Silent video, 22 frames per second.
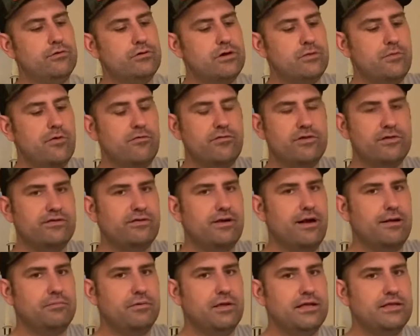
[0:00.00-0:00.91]
come over the
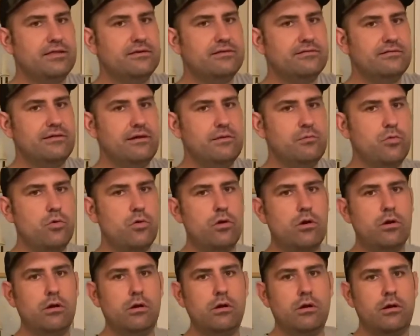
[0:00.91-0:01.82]
top like this
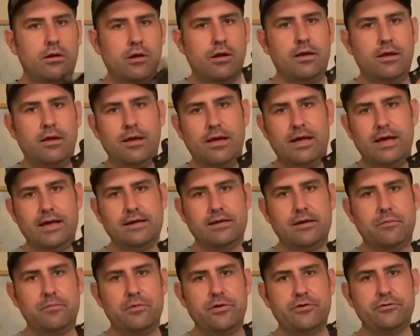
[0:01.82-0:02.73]
anymore. I
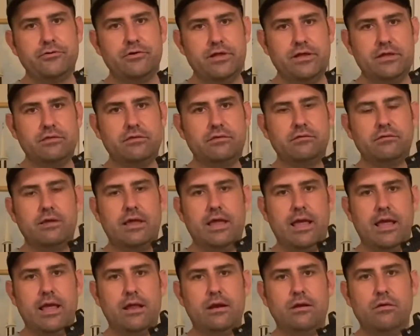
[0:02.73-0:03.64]
come underneath.
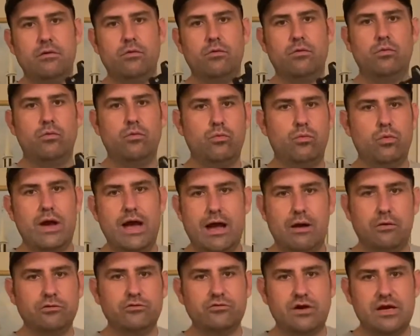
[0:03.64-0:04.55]
And I
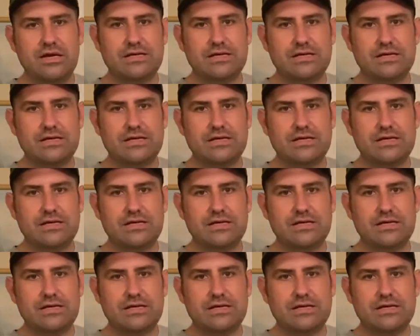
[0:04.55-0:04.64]
will talk